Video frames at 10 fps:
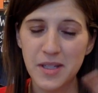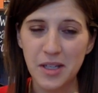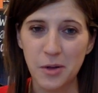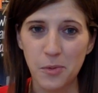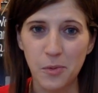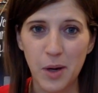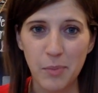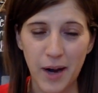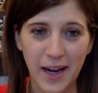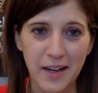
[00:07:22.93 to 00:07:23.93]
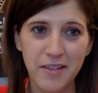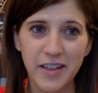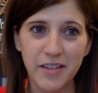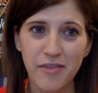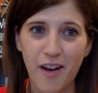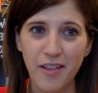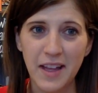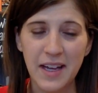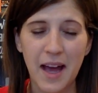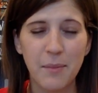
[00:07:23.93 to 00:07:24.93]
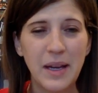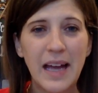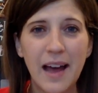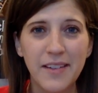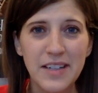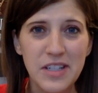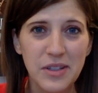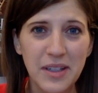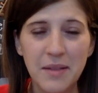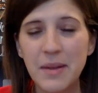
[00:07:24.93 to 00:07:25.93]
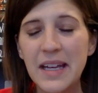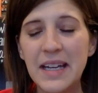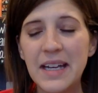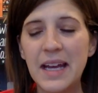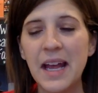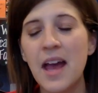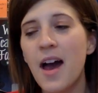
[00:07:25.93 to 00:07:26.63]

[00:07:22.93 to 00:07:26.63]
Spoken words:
You know, what bracket are you going to fall in? How many calories are you going to be eating?